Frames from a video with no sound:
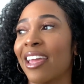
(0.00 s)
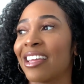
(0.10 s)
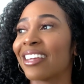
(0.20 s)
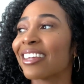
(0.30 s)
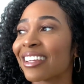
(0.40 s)

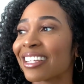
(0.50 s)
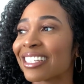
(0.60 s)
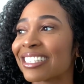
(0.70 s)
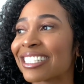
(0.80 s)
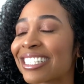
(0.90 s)

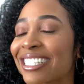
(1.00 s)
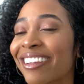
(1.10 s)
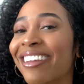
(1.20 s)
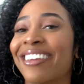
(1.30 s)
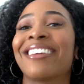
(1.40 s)
And
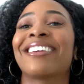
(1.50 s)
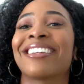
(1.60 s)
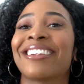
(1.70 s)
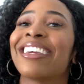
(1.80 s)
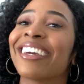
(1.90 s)

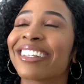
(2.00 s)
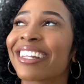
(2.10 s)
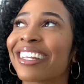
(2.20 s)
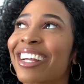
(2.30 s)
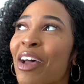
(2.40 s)
yeah,
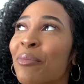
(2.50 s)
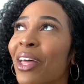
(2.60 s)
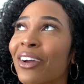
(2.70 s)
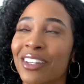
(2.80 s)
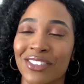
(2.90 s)
I'm not
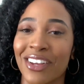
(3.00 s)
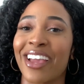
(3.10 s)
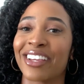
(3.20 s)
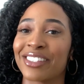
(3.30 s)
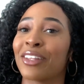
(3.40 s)
gonna drag
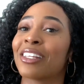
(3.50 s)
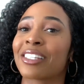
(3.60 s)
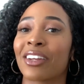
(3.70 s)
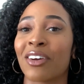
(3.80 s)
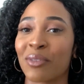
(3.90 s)
it, so let's
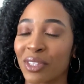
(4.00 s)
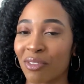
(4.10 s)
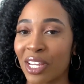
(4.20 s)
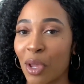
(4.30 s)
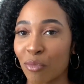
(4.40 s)
get on with the
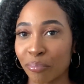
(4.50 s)
video.